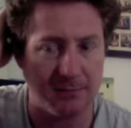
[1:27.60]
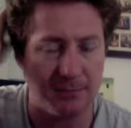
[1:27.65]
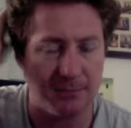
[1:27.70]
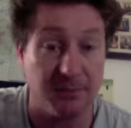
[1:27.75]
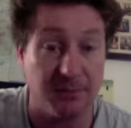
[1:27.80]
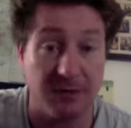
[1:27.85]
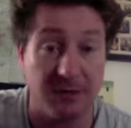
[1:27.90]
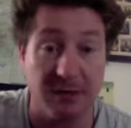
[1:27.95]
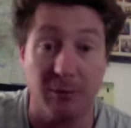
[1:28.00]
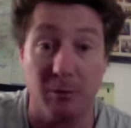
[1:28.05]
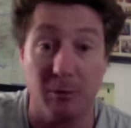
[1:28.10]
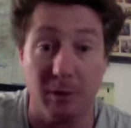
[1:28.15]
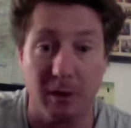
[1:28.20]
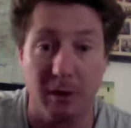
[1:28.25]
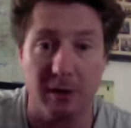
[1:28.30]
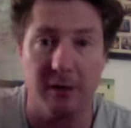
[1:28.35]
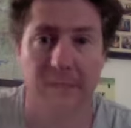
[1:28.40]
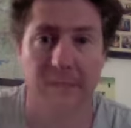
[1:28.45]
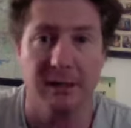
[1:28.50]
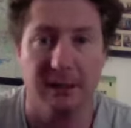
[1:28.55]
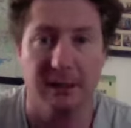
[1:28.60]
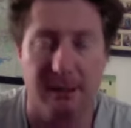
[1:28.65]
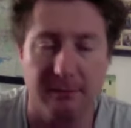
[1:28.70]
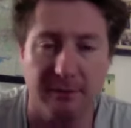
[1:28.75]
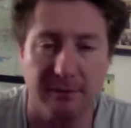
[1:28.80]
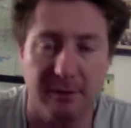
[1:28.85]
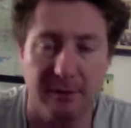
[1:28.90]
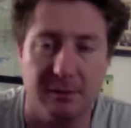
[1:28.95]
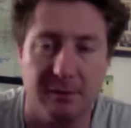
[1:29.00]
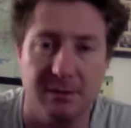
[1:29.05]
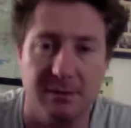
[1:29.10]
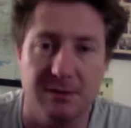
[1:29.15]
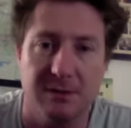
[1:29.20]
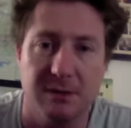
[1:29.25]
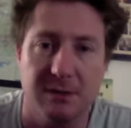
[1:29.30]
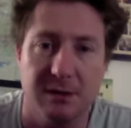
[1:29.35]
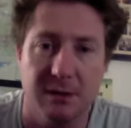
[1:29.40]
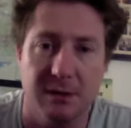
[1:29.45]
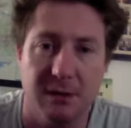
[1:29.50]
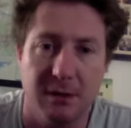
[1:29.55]
being a winery, they've
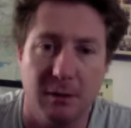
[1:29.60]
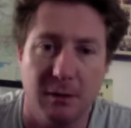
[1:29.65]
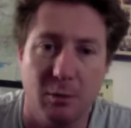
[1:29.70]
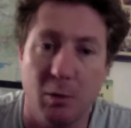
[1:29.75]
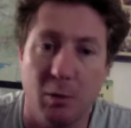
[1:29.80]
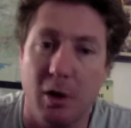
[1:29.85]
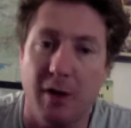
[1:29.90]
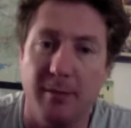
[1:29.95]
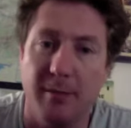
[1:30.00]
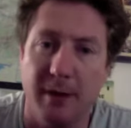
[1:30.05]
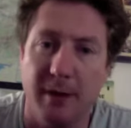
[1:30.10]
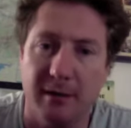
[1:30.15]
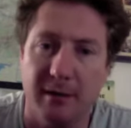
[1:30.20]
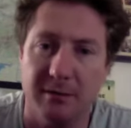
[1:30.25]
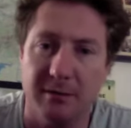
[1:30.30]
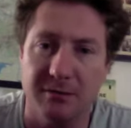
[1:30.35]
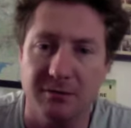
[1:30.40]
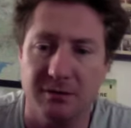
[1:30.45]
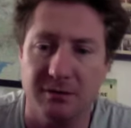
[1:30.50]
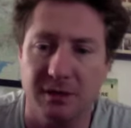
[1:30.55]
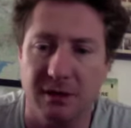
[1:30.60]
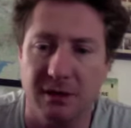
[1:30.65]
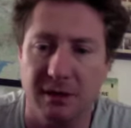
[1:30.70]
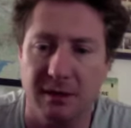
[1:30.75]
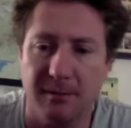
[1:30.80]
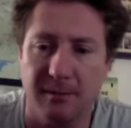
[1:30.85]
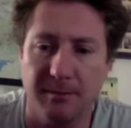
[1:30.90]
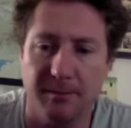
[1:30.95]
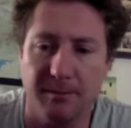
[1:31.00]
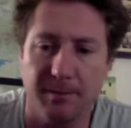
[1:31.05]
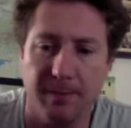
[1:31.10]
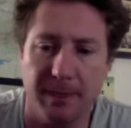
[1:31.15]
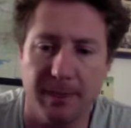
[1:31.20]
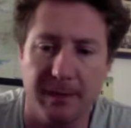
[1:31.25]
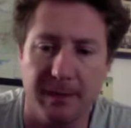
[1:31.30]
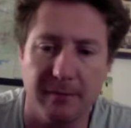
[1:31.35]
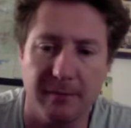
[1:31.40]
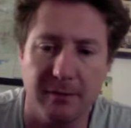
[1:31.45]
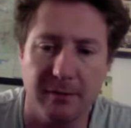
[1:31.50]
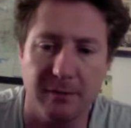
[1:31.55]
used wine barrels,
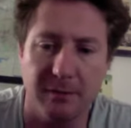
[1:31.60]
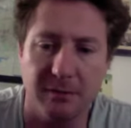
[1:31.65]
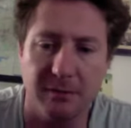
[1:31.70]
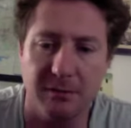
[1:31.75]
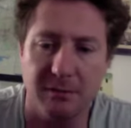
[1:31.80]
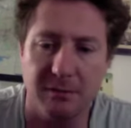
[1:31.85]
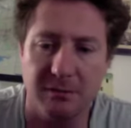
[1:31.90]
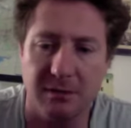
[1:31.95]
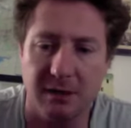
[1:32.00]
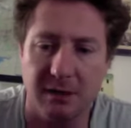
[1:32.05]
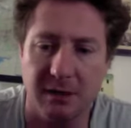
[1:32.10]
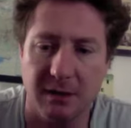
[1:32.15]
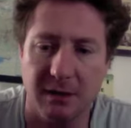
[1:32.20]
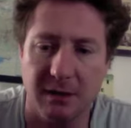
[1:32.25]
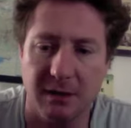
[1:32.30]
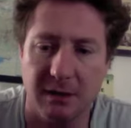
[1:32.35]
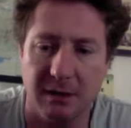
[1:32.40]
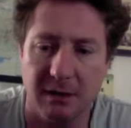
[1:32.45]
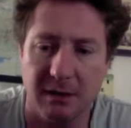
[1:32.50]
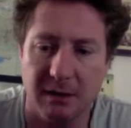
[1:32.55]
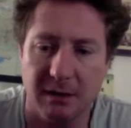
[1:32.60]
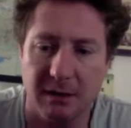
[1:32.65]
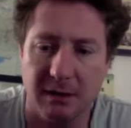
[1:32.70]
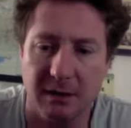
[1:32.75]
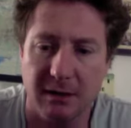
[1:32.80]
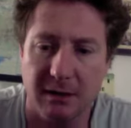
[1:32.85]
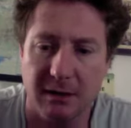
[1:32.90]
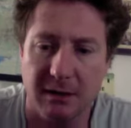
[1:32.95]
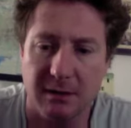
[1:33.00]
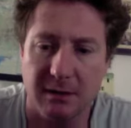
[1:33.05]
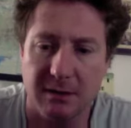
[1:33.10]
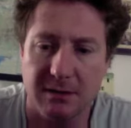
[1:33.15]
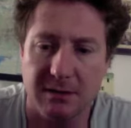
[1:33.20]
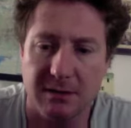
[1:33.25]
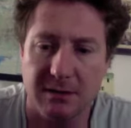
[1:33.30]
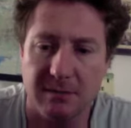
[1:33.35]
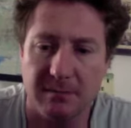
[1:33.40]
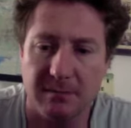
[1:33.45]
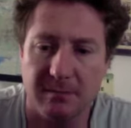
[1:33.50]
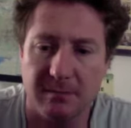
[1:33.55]
they've used
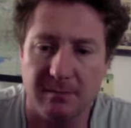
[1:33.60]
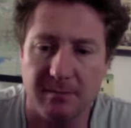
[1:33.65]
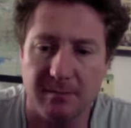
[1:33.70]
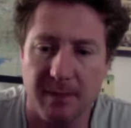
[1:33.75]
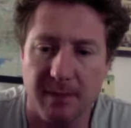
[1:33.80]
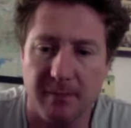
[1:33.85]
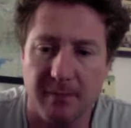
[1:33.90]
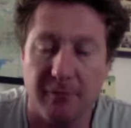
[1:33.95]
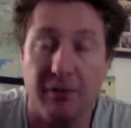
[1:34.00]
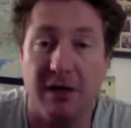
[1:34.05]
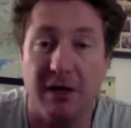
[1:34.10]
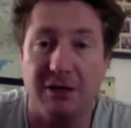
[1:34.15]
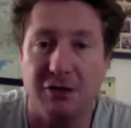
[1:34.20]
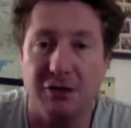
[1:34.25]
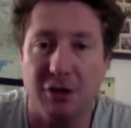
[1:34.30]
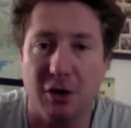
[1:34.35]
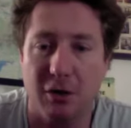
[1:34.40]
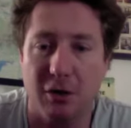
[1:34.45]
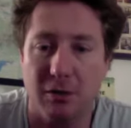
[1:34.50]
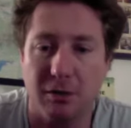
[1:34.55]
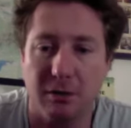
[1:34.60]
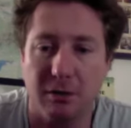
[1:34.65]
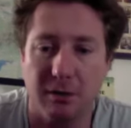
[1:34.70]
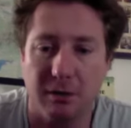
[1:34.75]
some French oak,